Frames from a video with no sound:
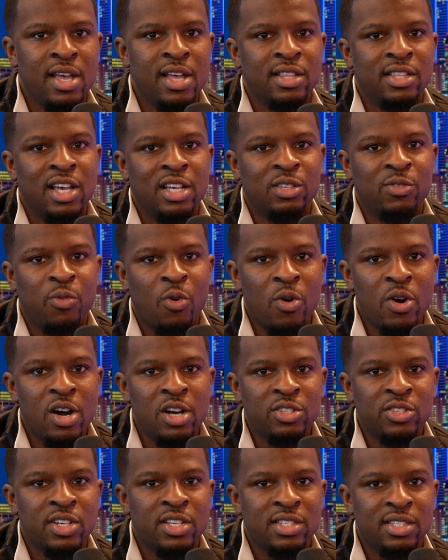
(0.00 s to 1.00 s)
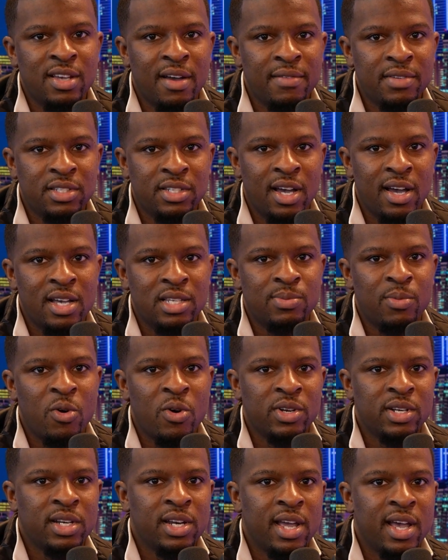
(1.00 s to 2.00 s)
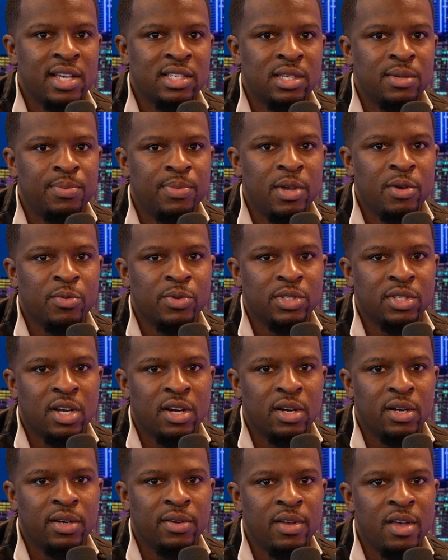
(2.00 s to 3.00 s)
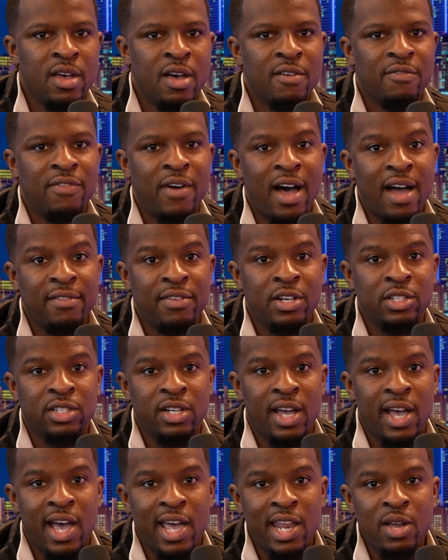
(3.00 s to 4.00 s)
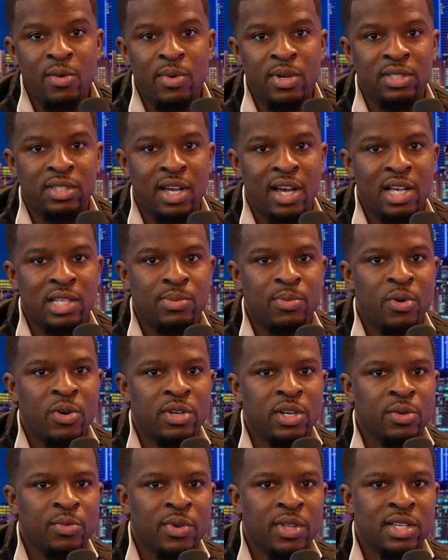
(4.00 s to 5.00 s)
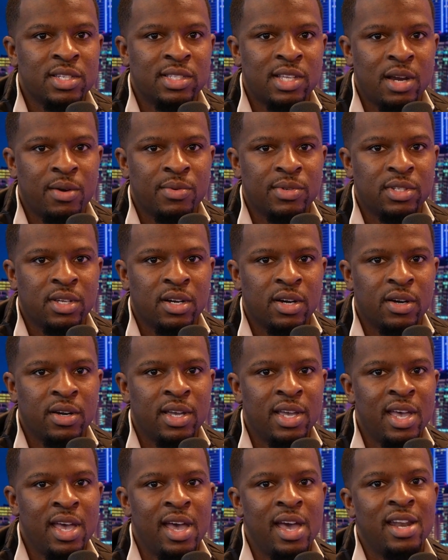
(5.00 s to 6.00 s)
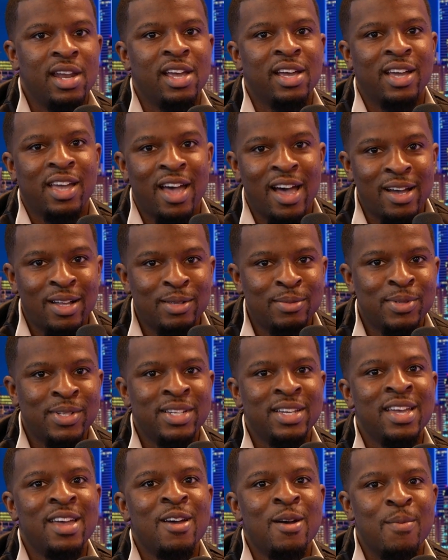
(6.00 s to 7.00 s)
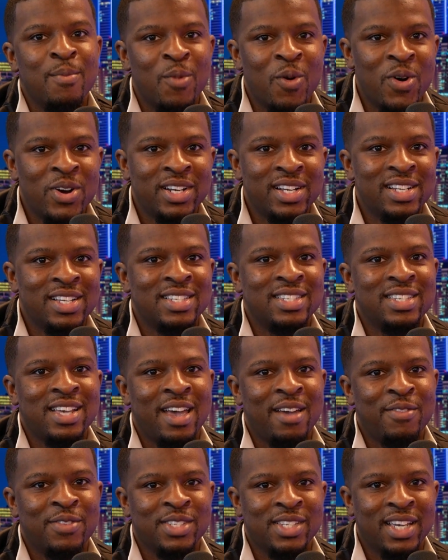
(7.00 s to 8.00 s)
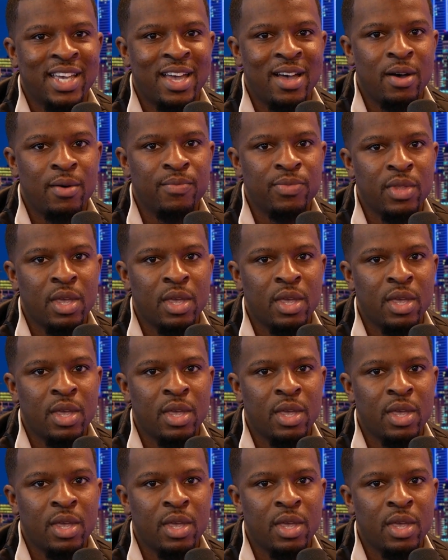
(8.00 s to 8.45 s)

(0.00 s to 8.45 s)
That's 407 times more than the S&P return, 581 times more than real estate return, and incalculably more than his savings account.